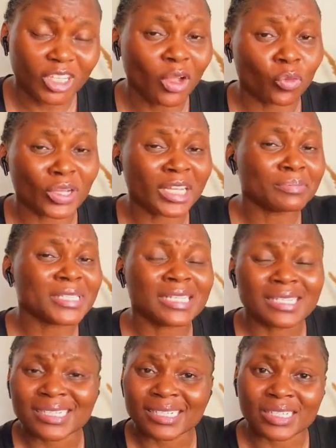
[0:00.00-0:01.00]
We keep
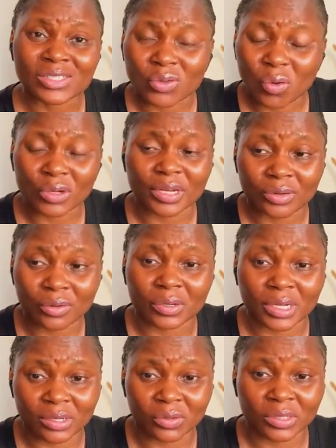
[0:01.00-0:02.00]
seeing this on and on
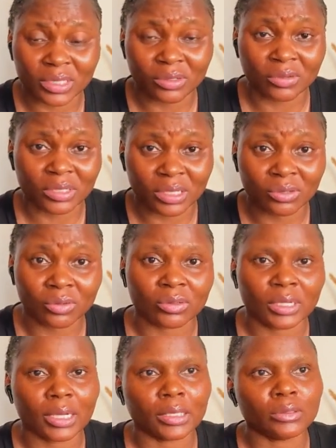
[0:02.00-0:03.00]
and on and on and on,
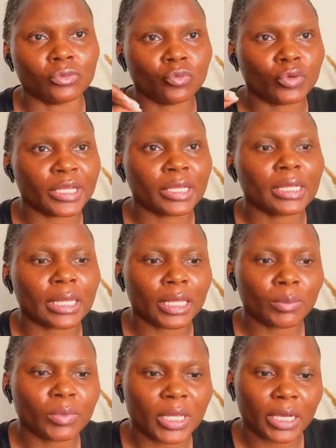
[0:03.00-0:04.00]
and we
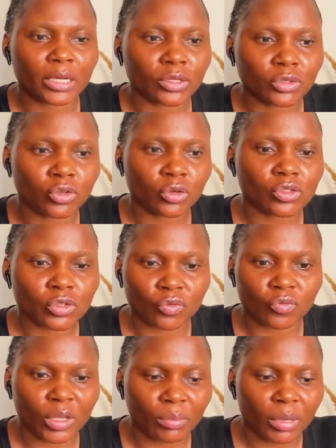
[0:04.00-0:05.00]
keep getting tons of
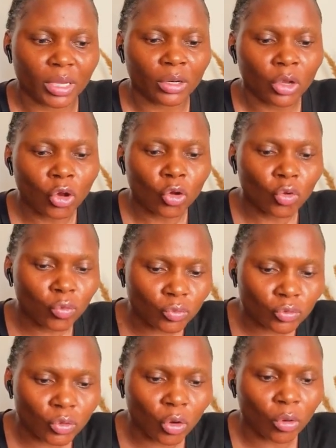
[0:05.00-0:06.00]
women who
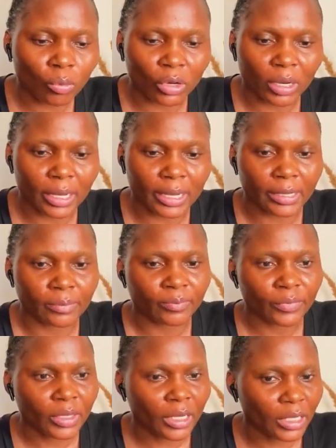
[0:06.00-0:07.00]
would come online
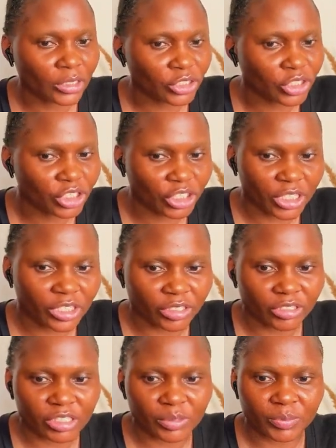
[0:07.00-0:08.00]
and share their
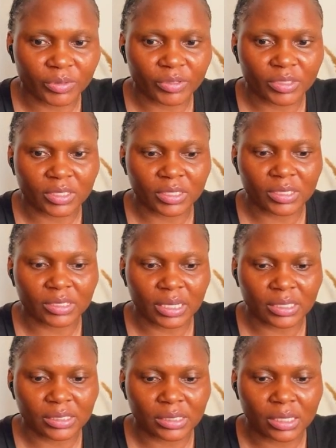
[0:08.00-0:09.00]
experiences
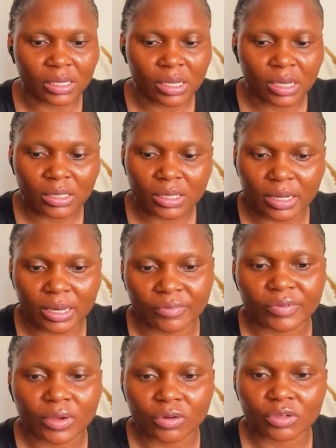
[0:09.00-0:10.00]
and say they left
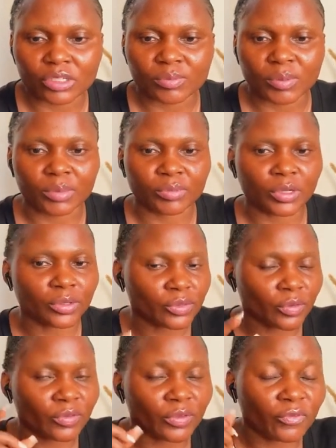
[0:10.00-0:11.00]
their husband because
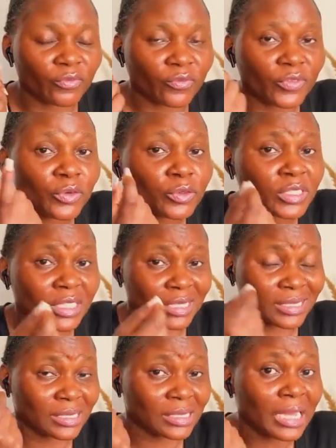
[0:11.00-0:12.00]
of the
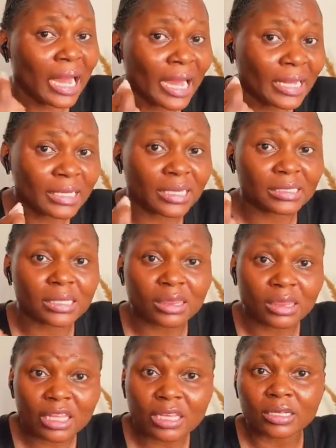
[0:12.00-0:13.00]
filthiest, tiniest
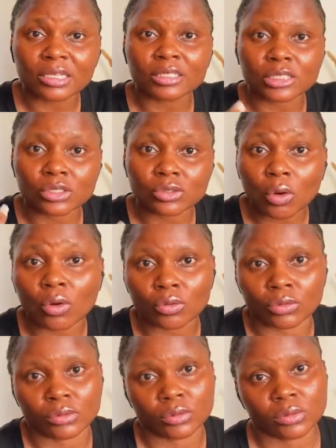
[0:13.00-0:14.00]
thing is done